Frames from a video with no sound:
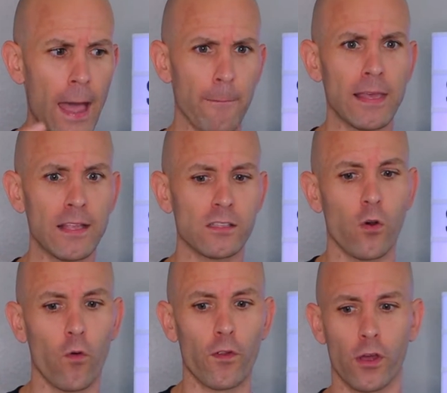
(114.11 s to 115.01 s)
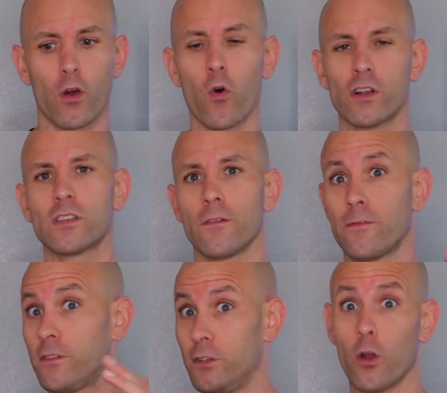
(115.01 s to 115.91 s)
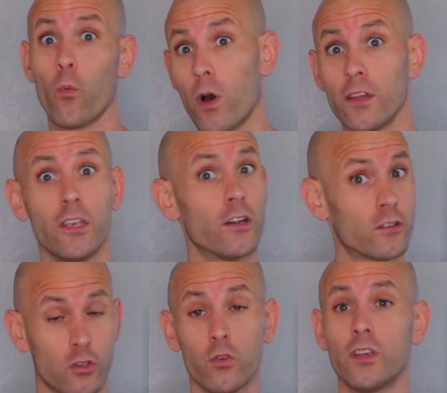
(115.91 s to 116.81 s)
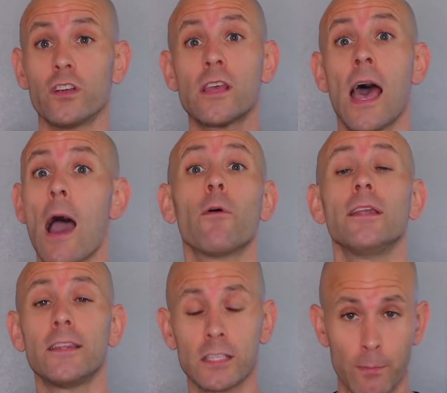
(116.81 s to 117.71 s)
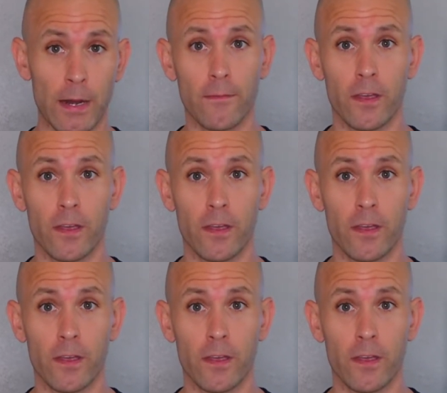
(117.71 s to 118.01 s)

that means over the course of, you know, one year, two years, I would need this many